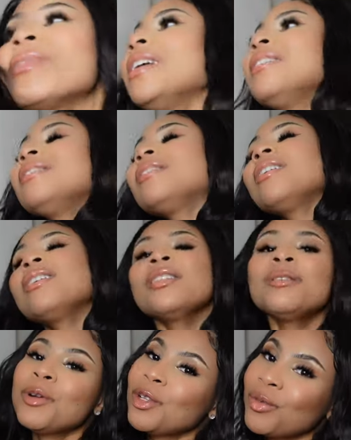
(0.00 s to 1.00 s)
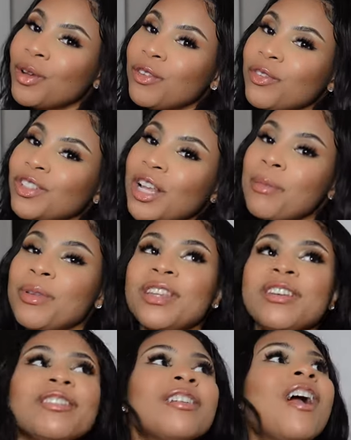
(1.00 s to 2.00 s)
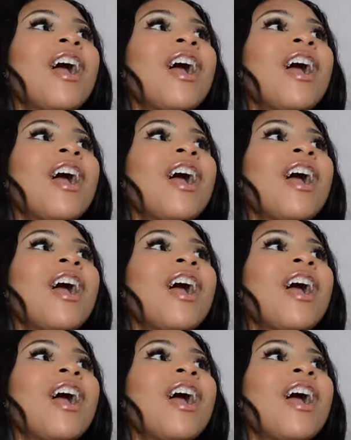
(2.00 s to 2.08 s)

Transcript: it's the most wonderful time of year.